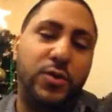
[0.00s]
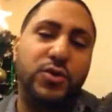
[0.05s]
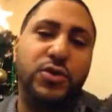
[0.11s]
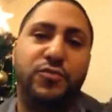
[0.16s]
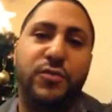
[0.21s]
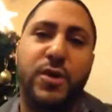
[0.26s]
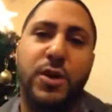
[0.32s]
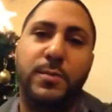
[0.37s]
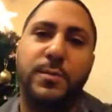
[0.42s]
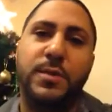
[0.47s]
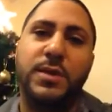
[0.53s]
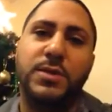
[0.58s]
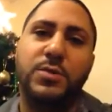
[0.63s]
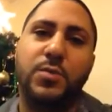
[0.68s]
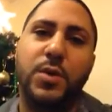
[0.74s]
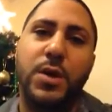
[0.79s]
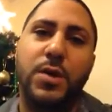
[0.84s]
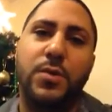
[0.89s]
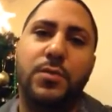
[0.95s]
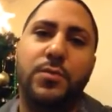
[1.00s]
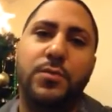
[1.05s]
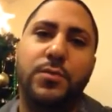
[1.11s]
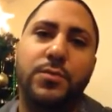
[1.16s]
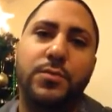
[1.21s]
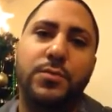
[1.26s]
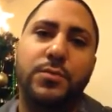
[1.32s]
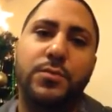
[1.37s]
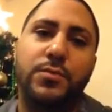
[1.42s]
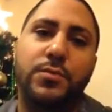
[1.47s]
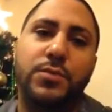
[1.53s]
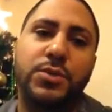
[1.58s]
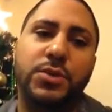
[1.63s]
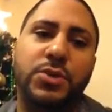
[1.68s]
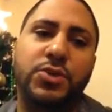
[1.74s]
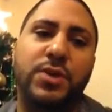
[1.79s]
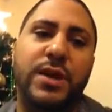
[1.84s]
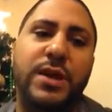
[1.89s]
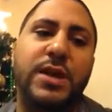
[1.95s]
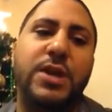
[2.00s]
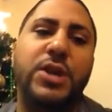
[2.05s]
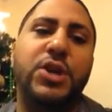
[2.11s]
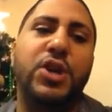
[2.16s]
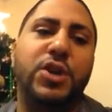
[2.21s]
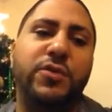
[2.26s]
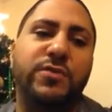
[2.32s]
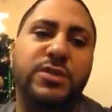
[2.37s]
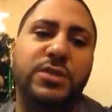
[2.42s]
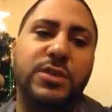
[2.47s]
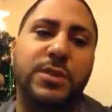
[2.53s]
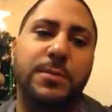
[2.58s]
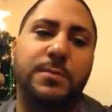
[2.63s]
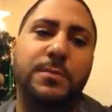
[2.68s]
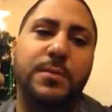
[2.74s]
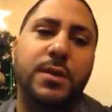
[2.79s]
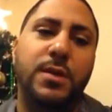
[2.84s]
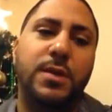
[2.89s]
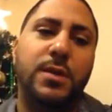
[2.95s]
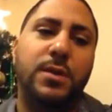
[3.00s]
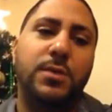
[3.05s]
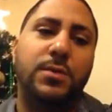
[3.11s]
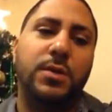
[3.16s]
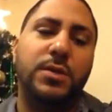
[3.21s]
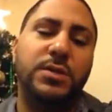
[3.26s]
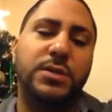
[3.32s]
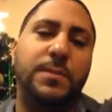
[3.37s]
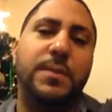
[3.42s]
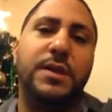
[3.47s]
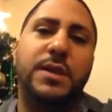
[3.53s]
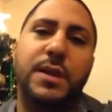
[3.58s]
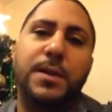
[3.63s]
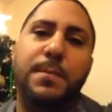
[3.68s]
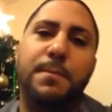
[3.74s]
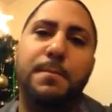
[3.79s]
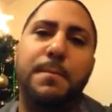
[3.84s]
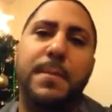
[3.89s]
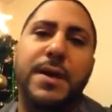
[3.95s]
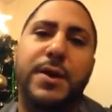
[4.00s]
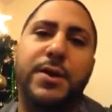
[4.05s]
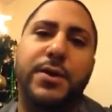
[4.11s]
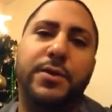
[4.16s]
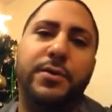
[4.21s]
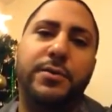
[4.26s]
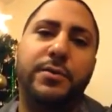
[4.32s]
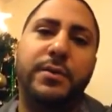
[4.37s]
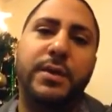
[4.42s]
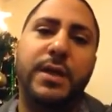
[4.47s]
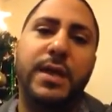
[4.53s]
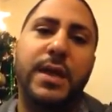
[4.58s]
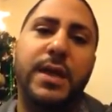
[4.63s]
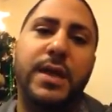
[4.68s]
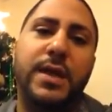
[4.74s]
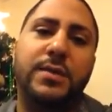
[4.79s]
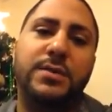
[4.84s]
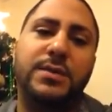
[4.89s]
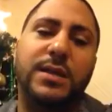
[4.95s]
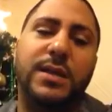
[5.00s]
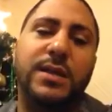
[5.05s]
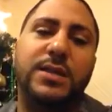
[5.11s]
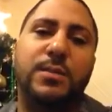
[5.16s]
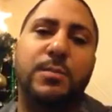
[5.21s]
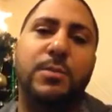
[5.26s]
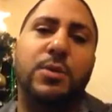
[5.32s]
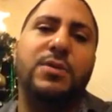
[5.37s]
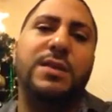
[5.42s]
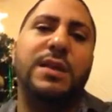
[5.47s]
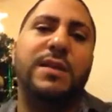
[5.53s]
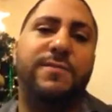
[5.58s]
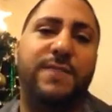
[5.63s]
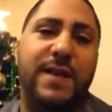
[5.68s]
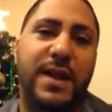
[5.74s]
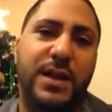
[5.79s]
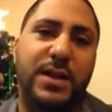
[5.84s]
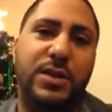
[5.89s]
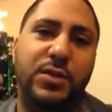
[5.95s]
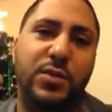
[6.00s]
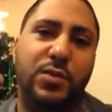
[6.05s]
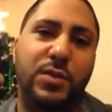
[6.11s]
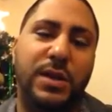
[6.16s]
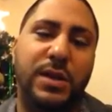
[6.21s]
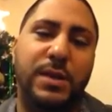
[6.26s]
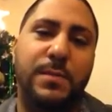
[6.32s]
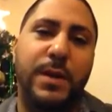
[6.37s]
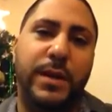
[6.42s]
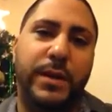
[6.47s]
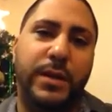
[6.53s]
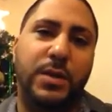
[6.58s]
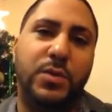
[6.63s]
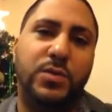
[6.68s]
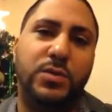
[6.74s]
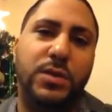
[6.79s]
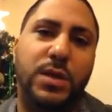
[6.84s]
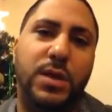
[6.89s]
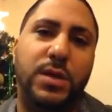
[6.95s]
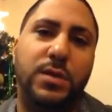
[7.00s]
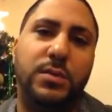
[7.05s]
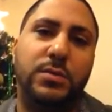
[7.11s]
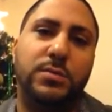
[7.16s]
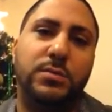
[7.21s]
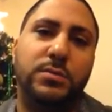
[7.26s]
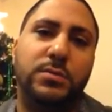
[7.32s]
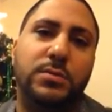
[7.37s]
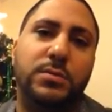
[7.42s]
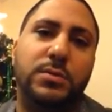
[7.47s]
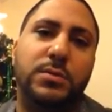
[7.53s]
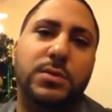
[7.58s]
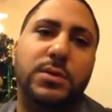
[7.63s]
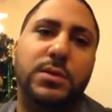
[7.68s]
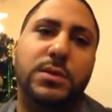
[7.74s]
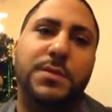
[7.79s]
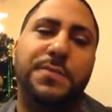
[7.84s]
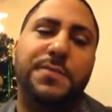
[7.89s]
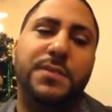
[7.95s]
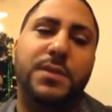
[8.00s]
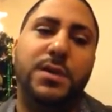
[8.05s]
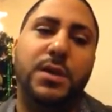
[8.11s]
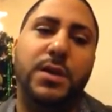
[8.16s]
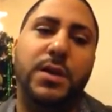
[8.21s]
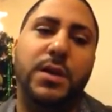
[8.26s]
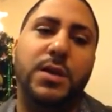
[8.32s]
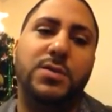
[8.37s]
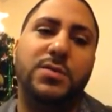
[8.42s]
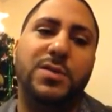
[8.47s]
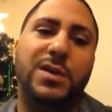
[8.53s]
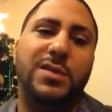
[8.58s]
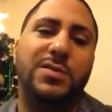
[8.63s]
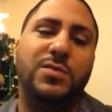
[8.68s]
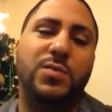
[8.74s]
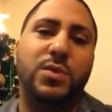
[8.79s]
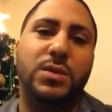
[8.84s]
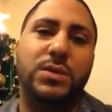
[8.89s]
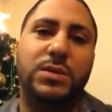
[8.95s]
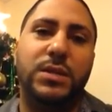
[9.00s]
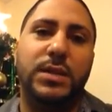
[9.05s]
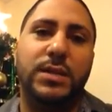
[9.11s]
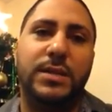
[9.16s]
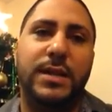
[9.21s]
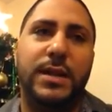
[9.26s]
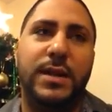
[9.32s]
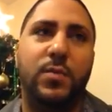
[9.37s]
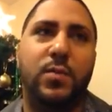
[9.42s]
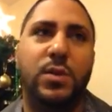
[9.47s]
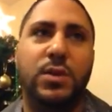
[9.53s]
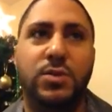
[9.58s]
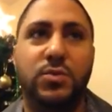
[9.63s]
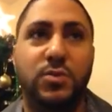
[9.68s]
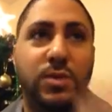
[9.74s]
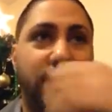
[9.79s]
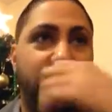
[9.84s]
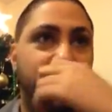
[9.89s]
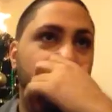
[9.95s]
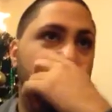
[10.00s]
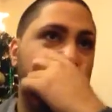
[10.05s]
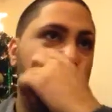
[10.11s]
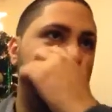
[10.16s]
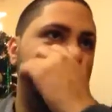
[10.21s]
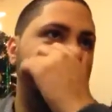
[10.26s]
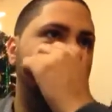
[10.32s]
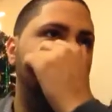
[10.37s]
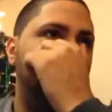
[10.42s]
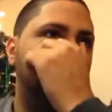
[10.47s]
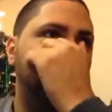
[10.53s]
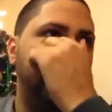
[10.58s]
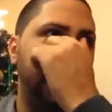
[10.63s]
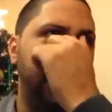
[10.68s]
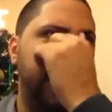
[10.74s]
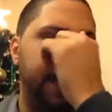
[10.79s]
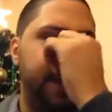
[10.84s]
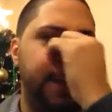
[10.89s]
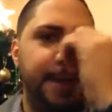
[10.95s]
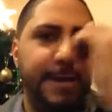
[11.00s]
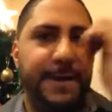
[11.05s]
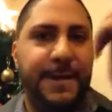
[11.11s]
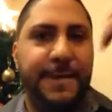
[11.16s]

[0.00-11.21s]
those around me as well, to try to encourage them to become better and to let them know that if I can do it, anybody else can. All right. So that's one thing that I wanted you guys to understand, is that